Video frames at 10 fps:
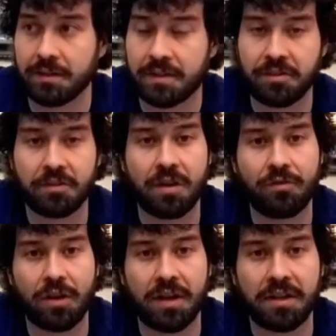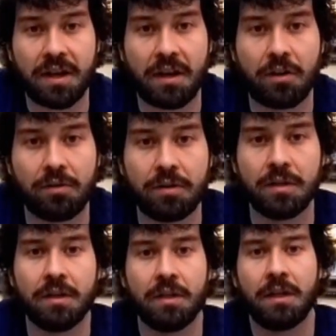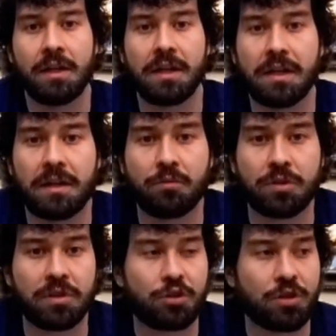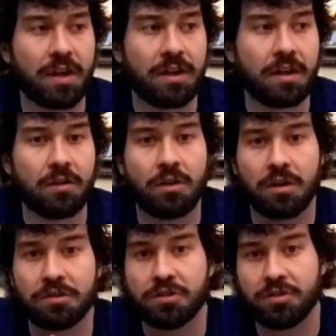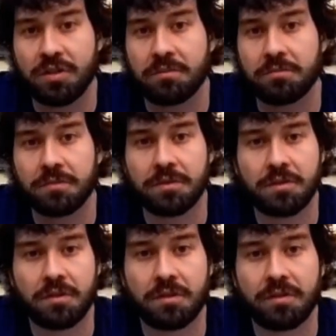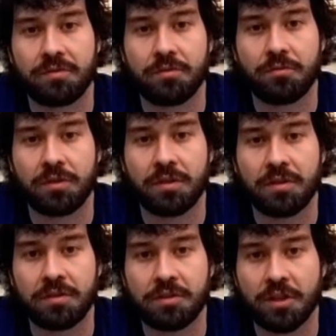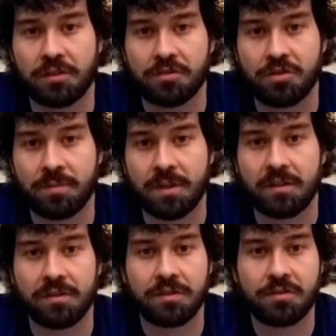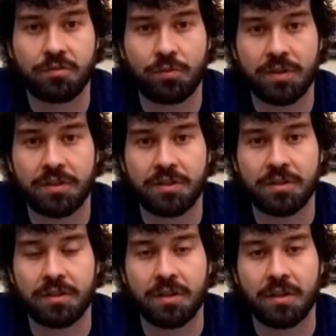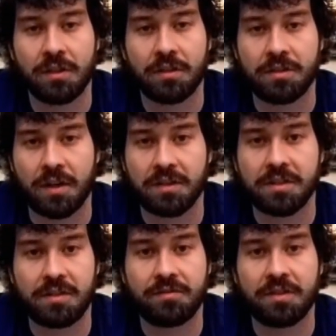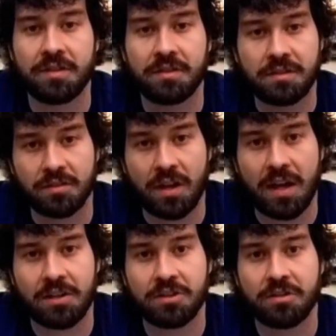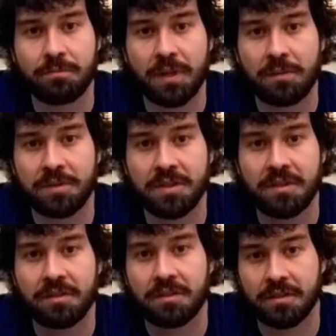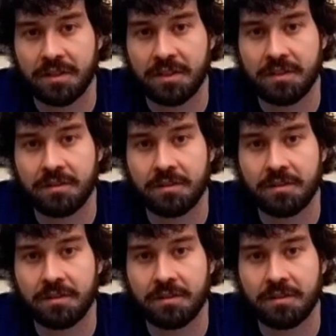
get the level hike out, and we're gonna try it out on stream. So if you wanna check the stream out, it's twitch.tv/Pepsi Clean.